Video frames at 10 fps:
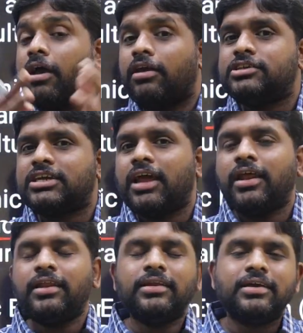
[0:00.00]

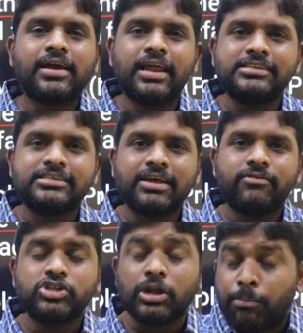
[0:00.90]
Biological and
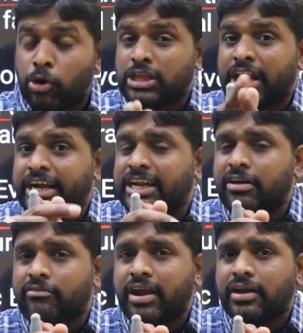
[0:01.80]
cultural evolution. Both are
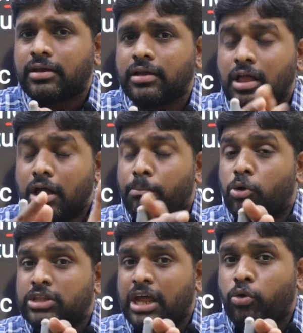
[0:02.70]
intertwined.
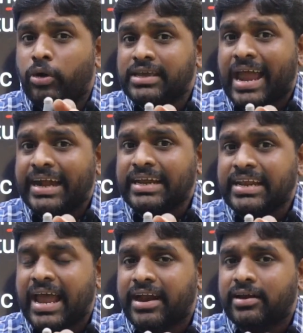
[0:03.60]
Both are going
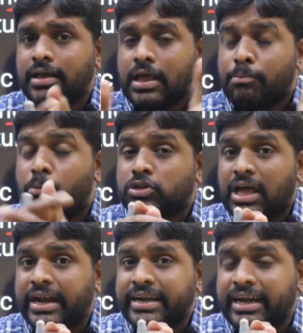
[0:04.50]
hand in hand.
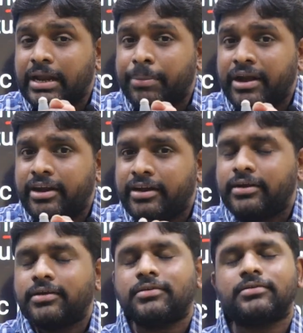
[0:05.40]
Both are
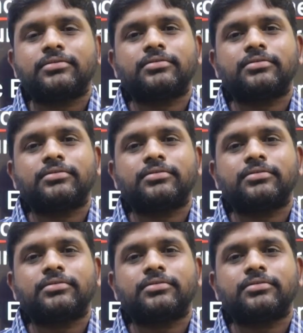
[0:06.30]
interdependent.